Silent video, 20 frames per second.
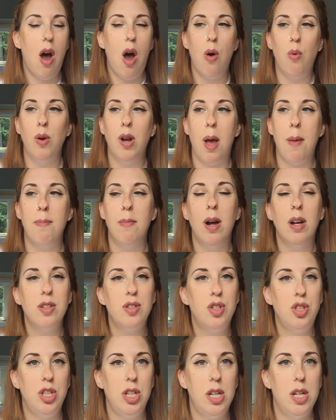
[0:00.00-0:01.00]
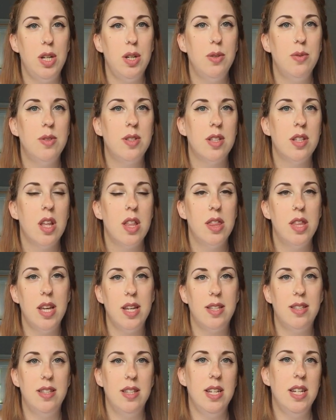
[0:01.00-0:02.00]
oh well, I must use
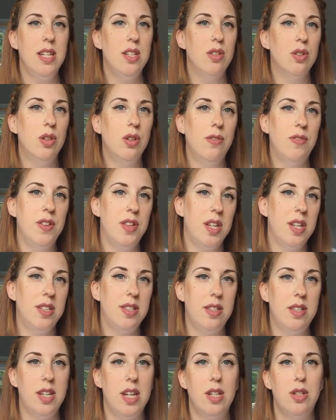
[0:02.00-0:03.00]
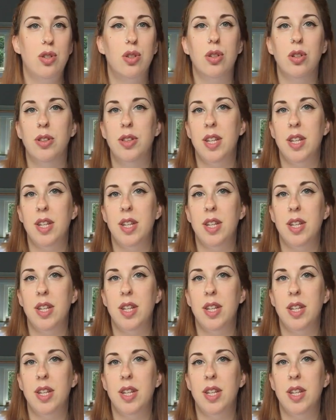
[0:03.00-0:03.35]
this needle for this stitch or